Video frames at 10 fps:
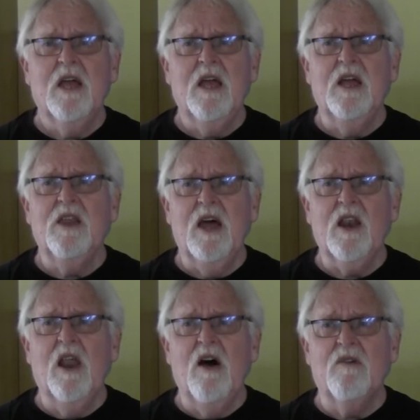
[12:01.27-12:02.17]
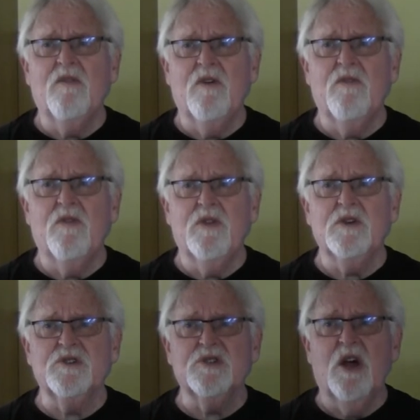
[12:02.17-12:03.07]
in that love for the
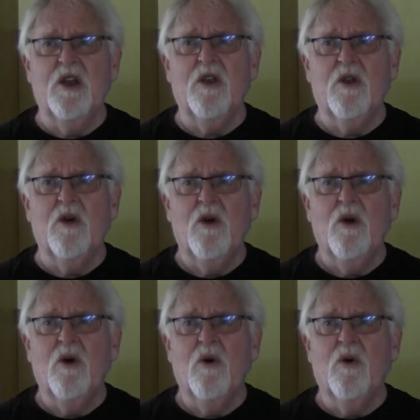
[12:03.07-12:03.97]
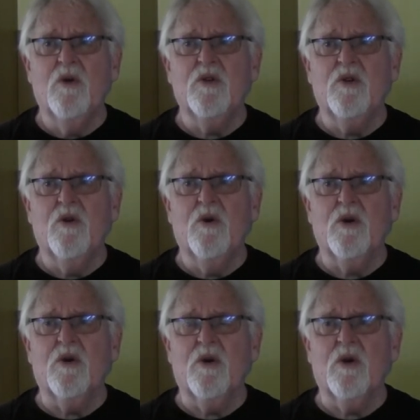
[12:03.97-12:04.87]
son or the
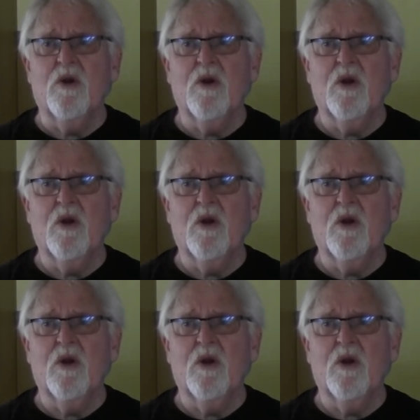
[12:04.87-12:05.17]
daughter.